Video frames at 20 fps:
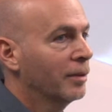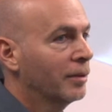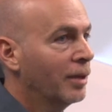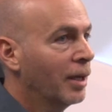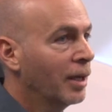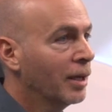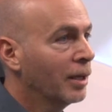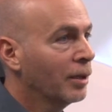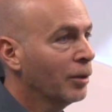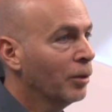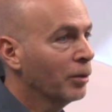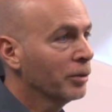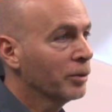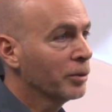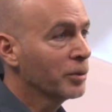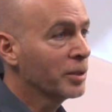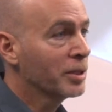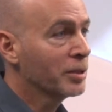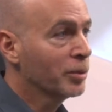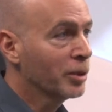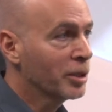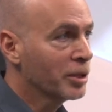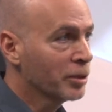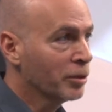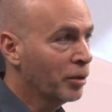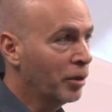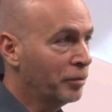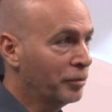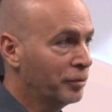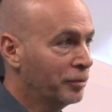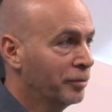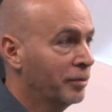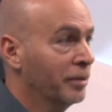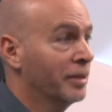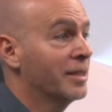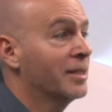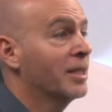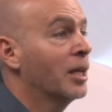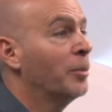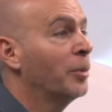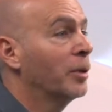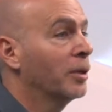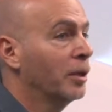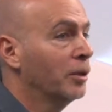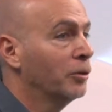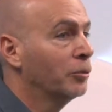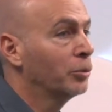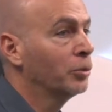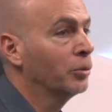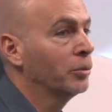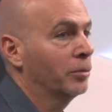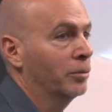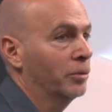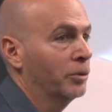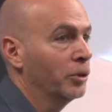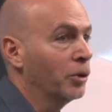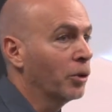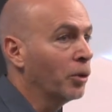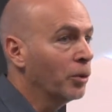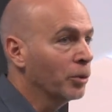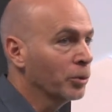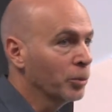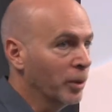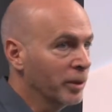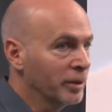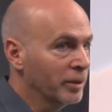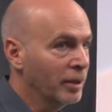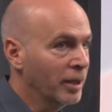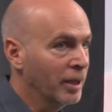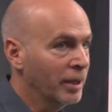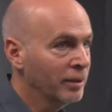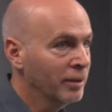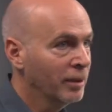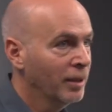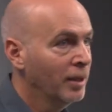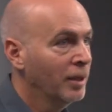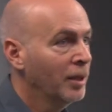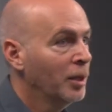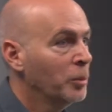taking all the restriction off and stepping into your own Wonderland,